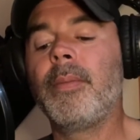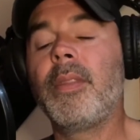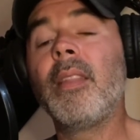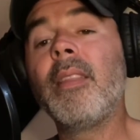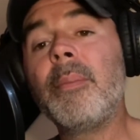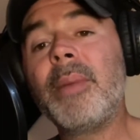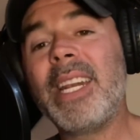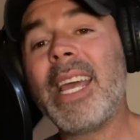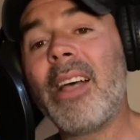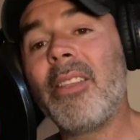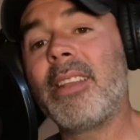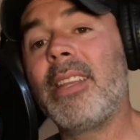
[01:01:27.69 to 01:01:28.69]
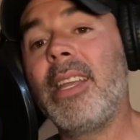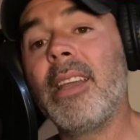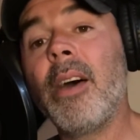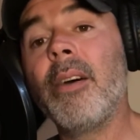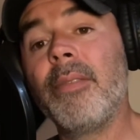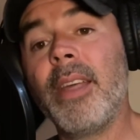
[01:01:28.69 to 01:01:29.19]
the liminality
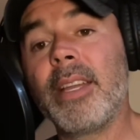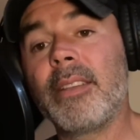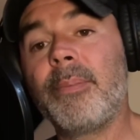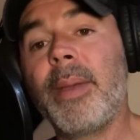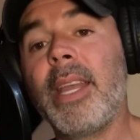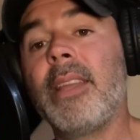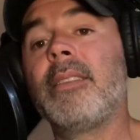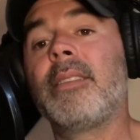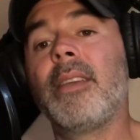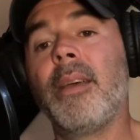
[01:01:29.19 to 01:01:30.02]
of that space.